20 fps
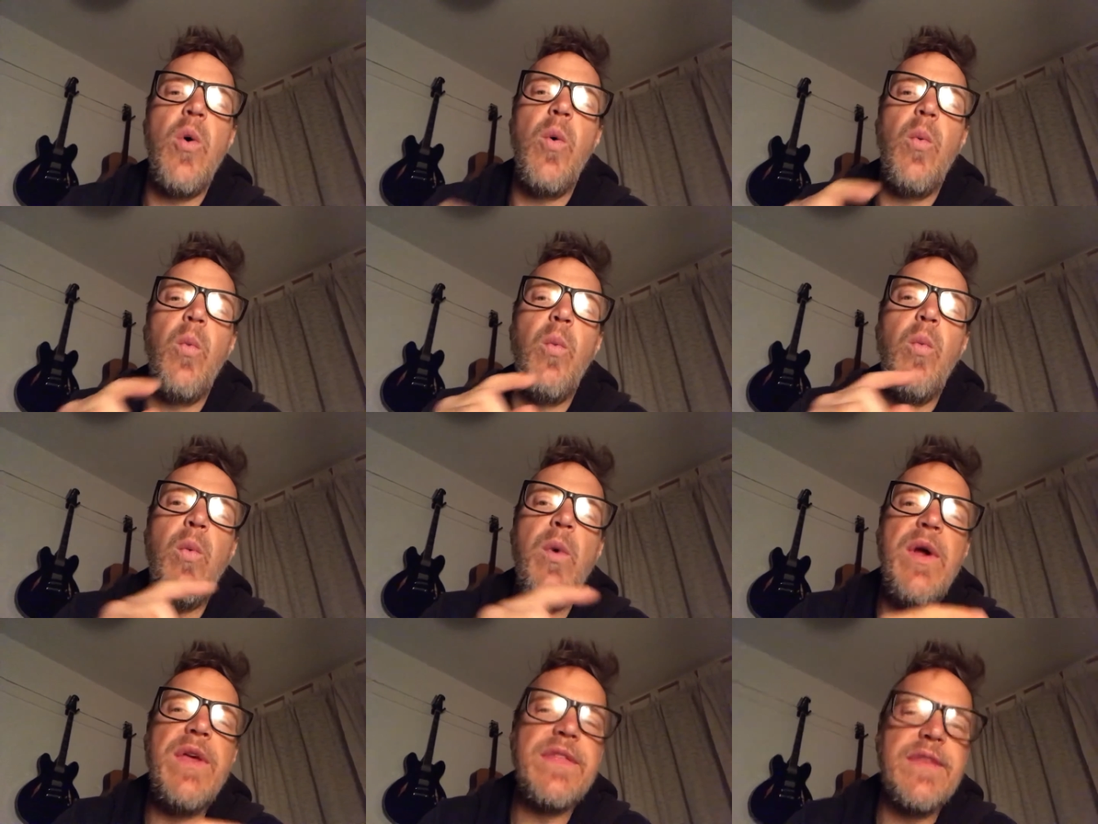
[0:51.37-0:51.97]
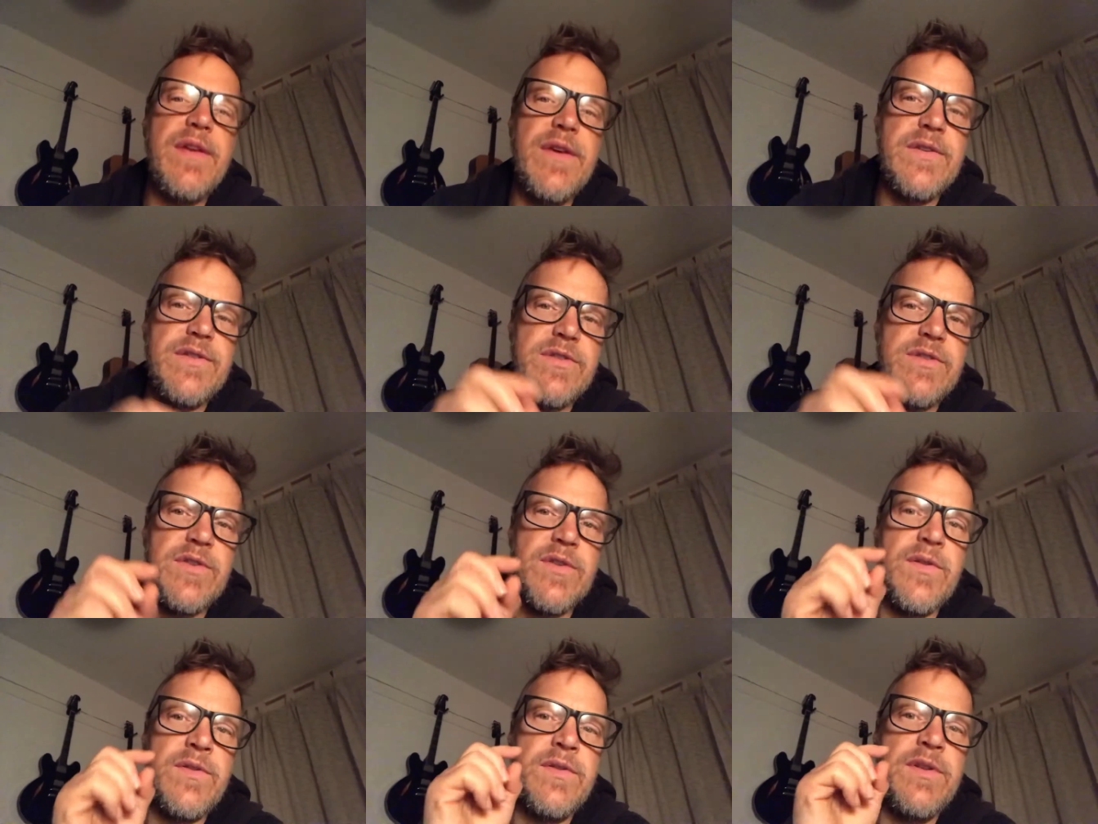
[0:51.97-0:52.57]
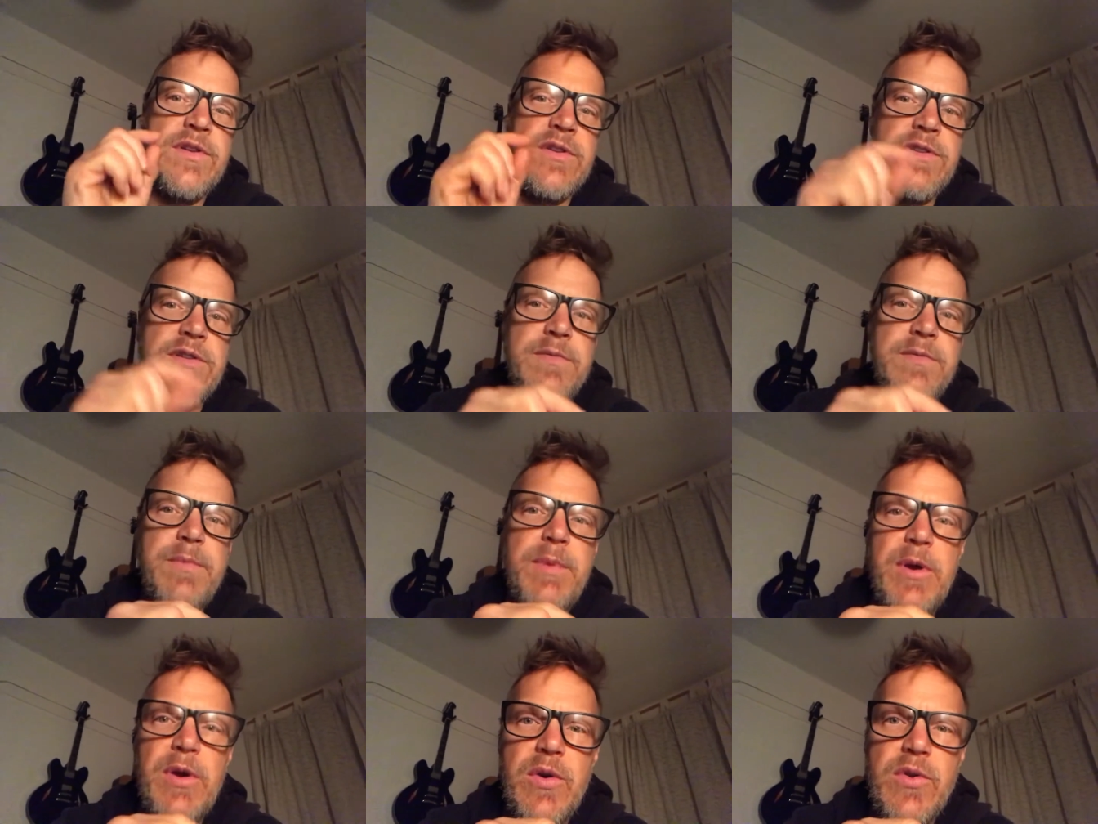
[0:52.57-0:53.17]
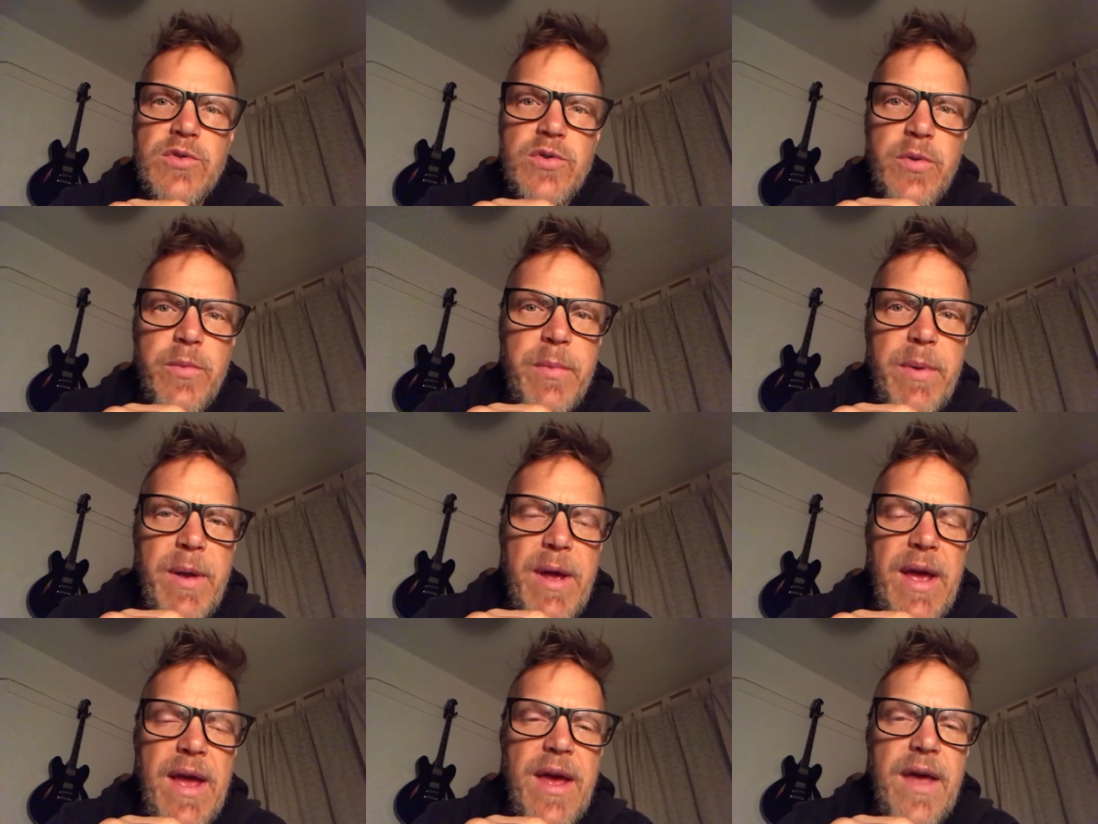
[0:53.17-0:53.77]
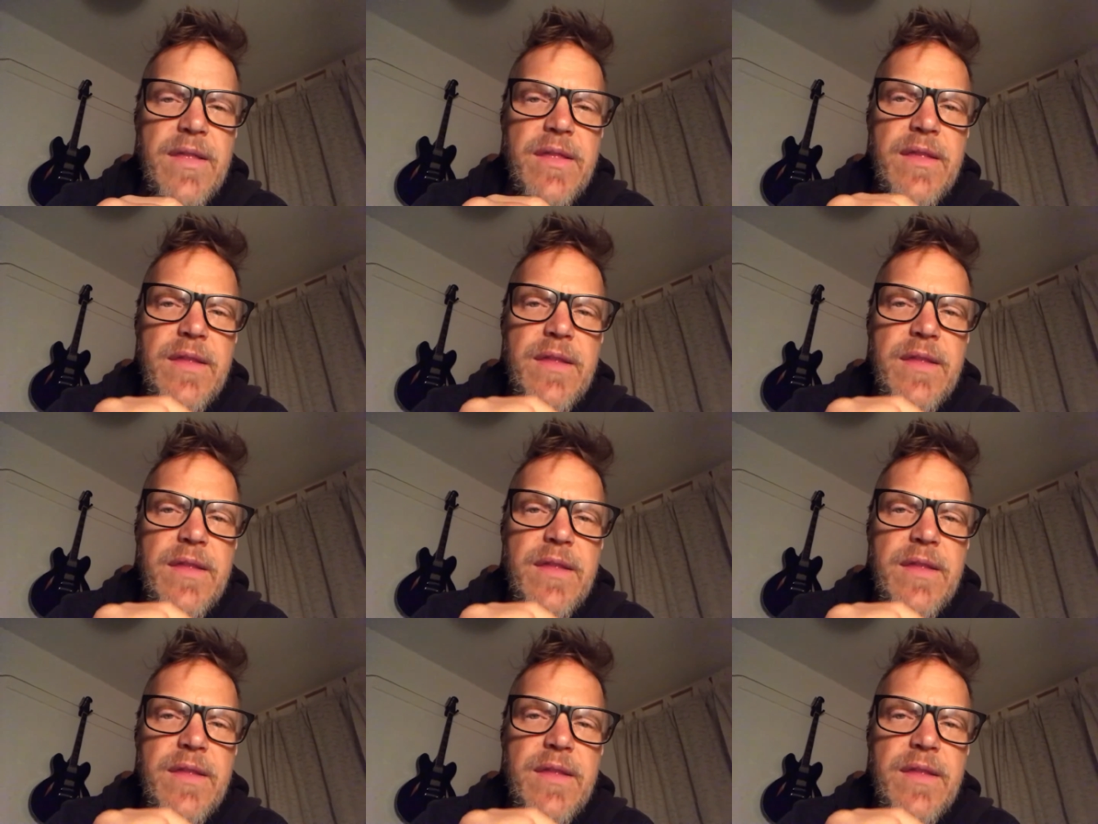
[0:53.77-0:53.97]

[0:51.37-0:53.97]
with us on this spiritual path.